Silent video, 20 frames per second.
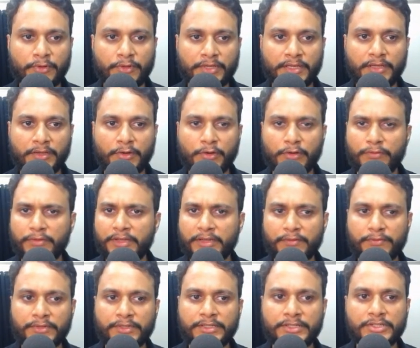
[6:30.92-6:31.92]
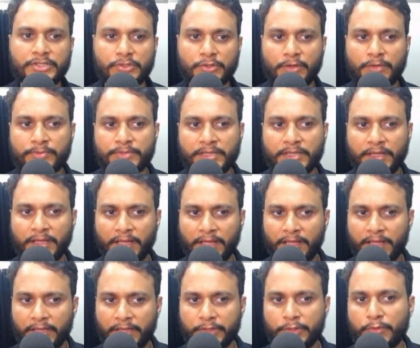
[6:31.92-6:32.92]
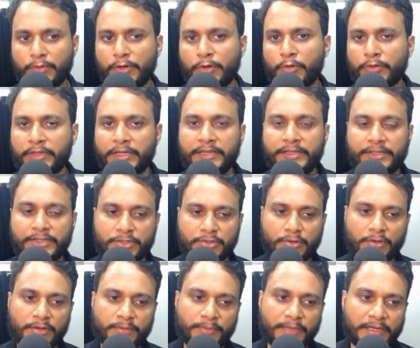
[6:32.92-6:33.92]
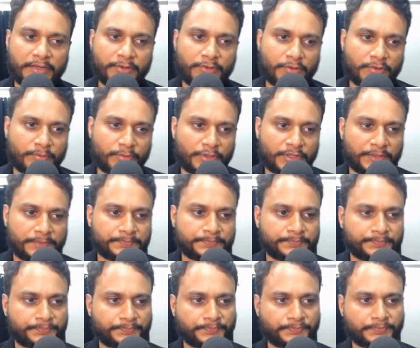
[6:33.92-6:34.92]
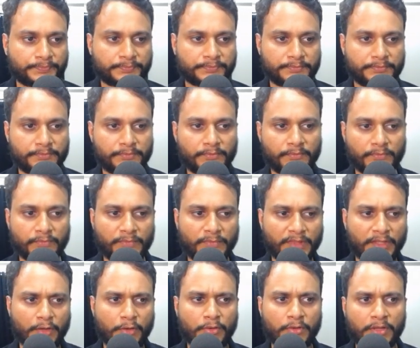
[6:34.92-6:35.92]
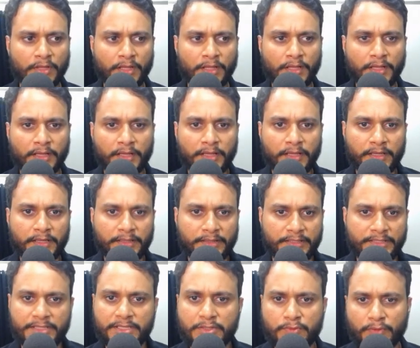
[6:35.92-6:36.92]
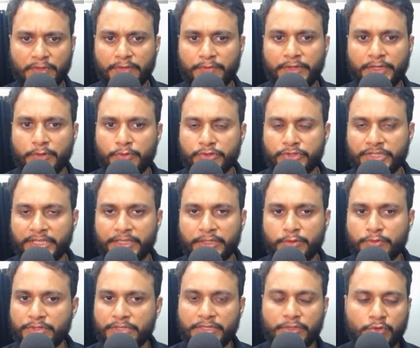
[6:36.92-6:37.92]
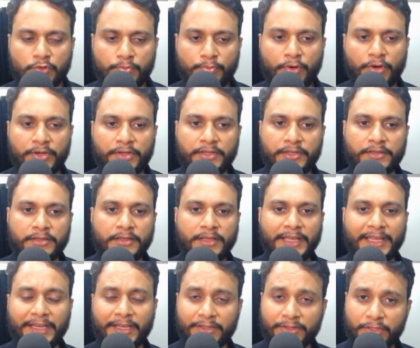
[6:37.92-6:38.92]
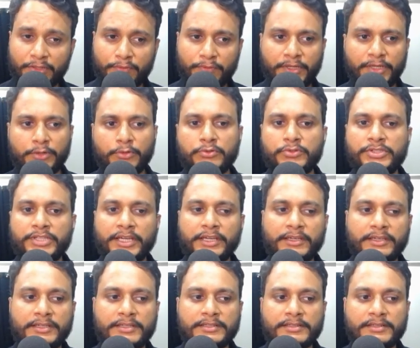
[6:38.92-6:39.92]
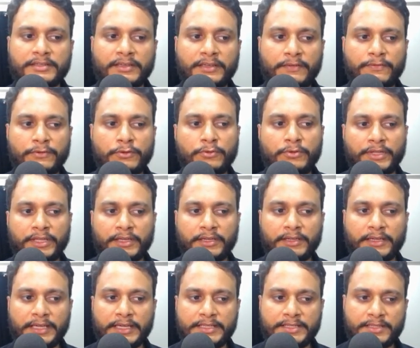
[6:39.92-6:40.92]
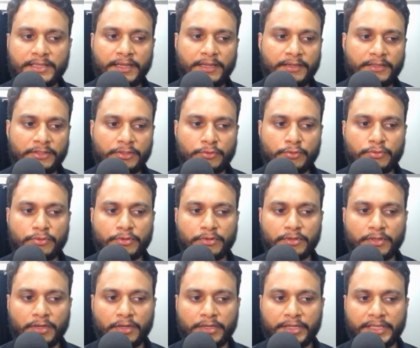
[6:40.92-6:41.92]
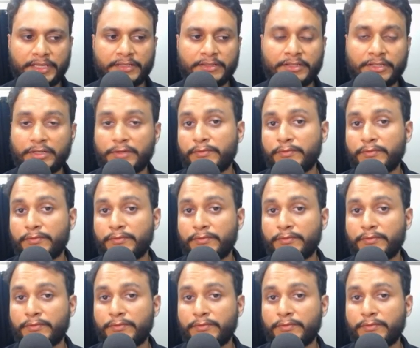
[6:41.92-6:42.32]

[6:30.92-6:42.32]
Okay, or wherever it stops, you will know that it is not a palindrome. Okay. Now, this is one way to check using two pointer. Another way to check is if you take S and you take the